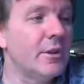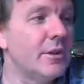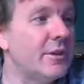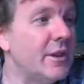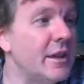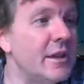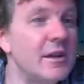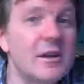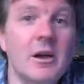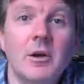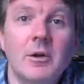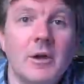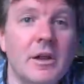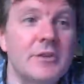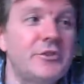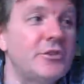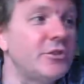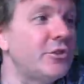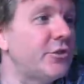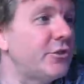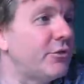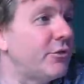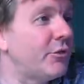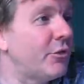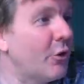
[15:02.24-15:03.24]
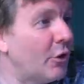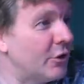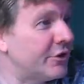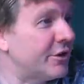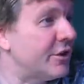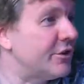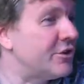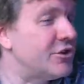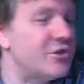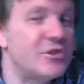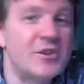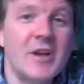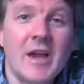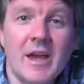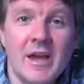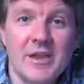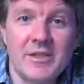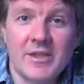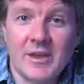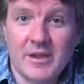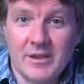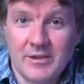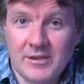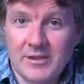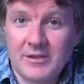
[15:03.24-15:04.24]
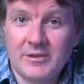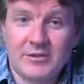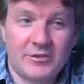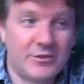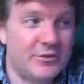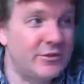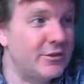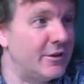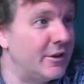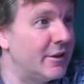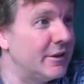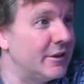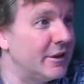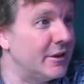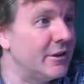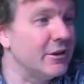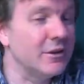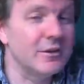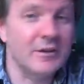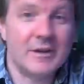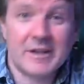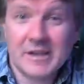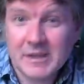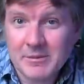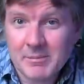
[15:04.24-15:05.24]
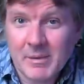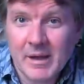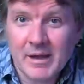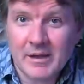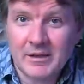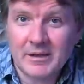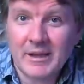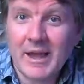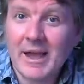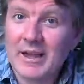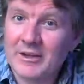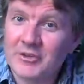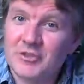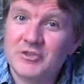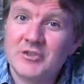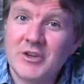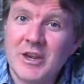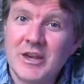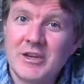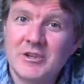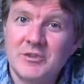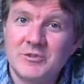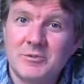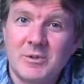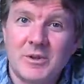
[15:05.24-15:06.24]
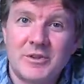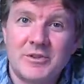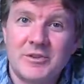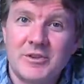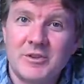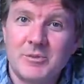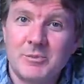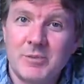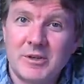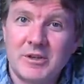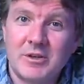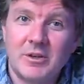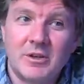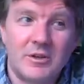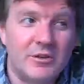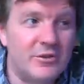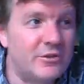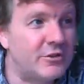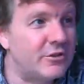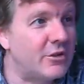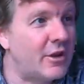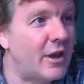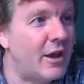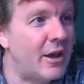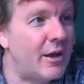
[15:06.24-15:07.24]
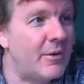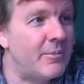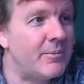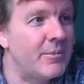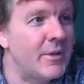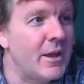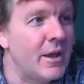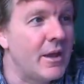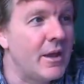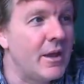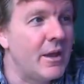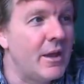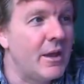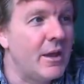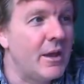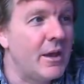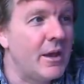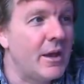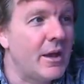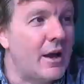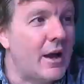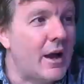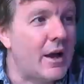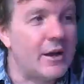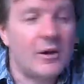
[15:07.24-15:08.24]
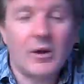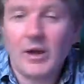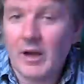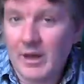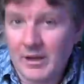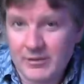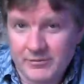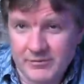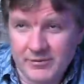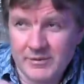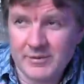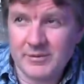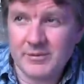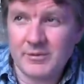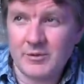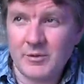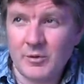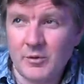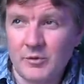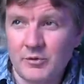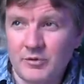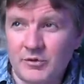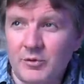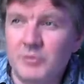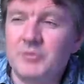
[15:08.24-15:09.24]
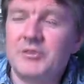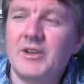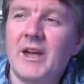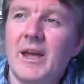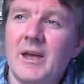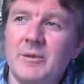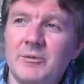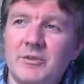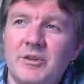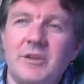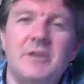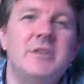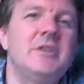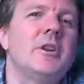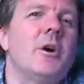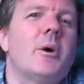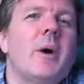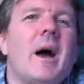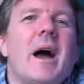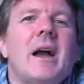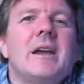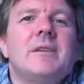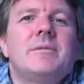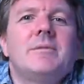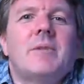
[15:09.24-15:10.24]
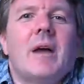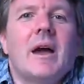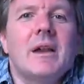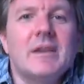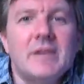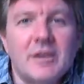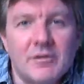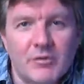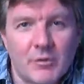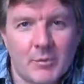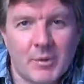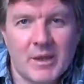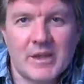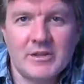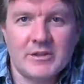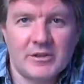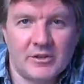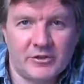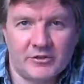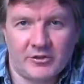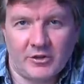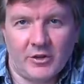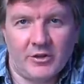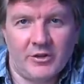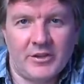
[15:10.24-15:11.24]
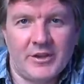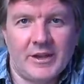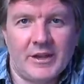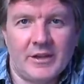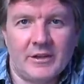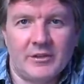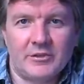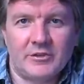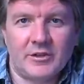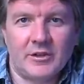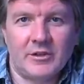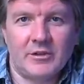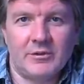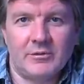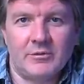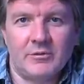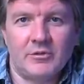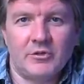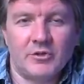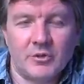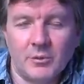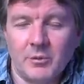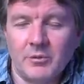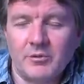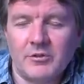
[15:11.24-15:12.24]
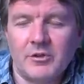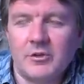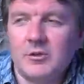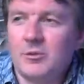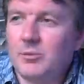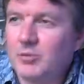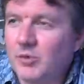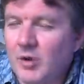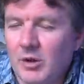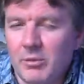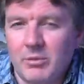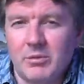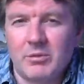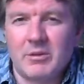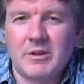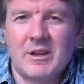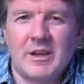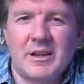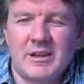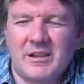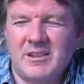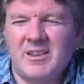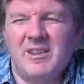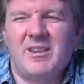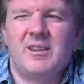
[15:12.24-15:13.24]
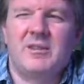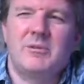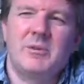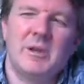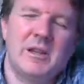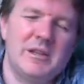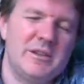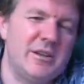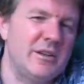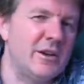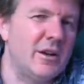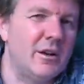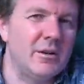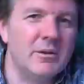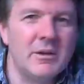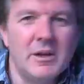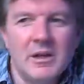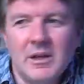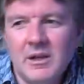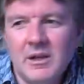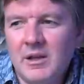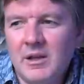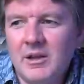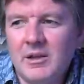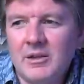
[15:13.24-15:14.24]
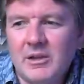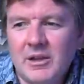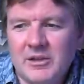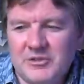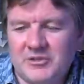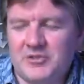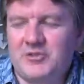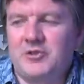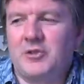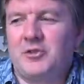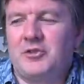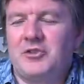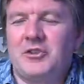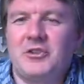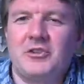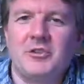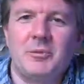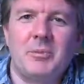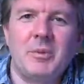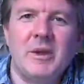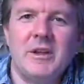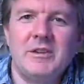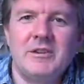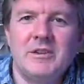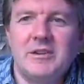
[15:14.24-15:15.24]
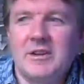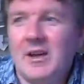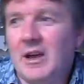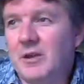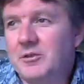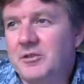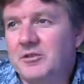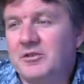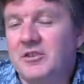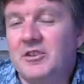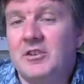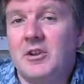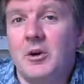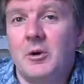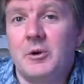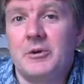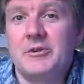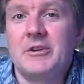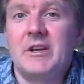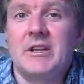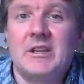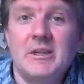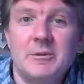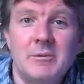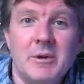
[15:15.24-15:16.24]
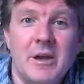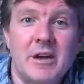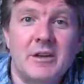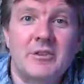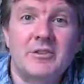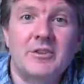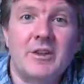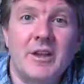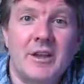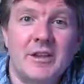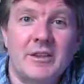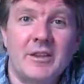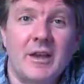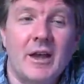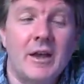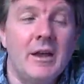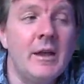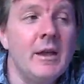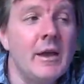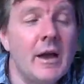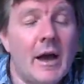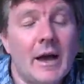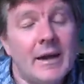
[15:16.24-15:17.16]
there you go. I just thought I'd share that this little email exchange with you because um, I know I sometimes you know I I give opinions on things, and some of you are probably like, oh well, you know, that's just his opinion. How does he know it really works like that?